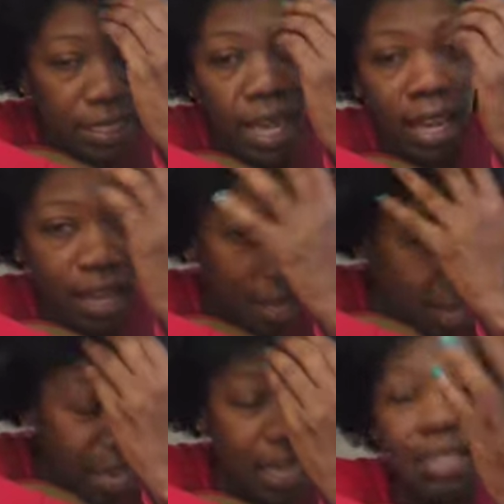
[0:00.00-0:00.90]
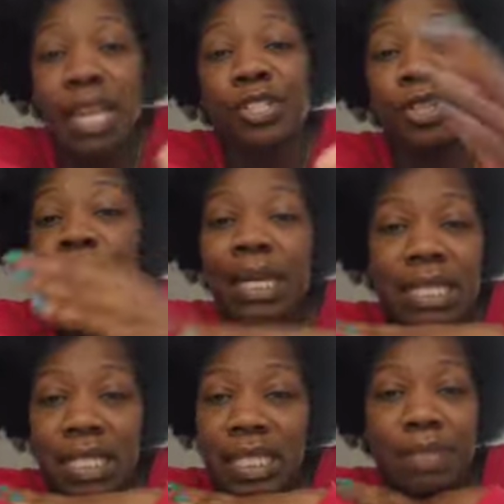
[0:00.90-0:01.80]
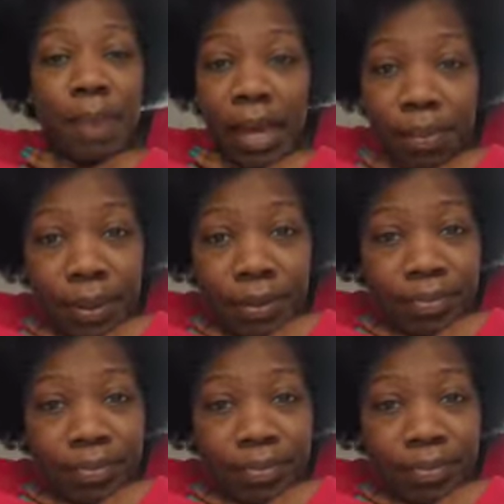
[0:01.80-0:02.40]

say, that's your business, baby.